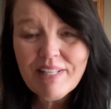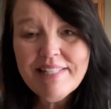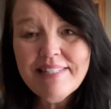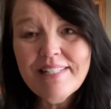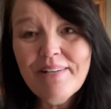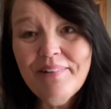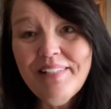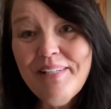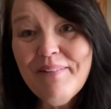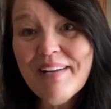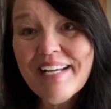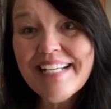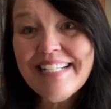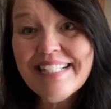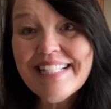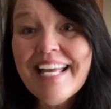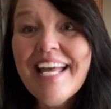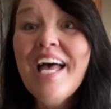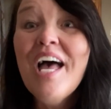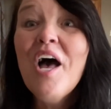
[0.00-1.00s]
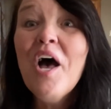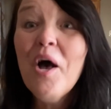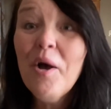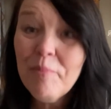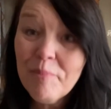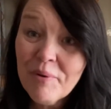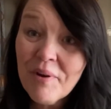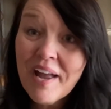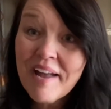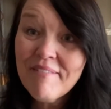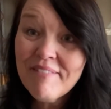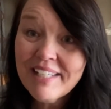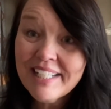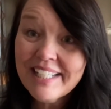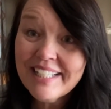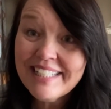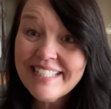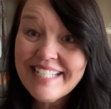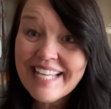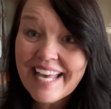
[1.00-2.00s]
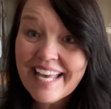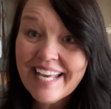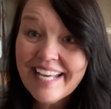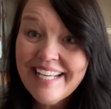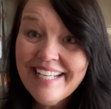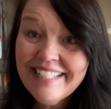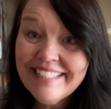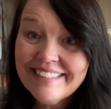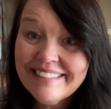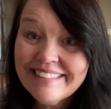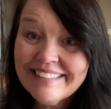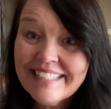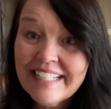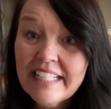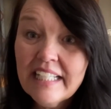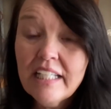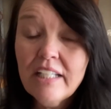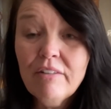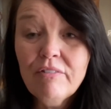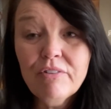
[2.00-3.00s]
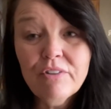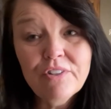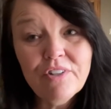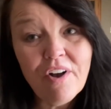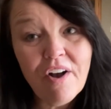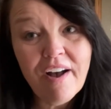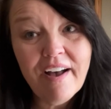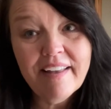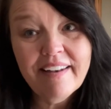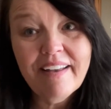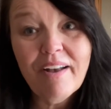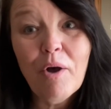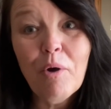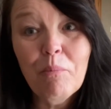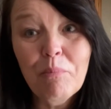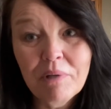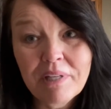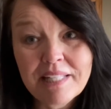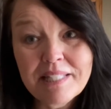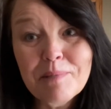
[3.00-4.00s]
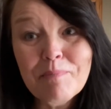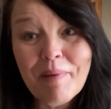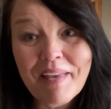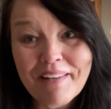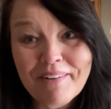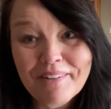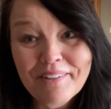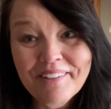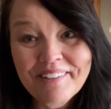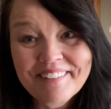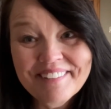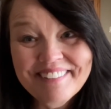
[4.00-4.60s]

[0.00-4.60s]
So anyways, hope you're having a good day. If you're not, I hope it gets better.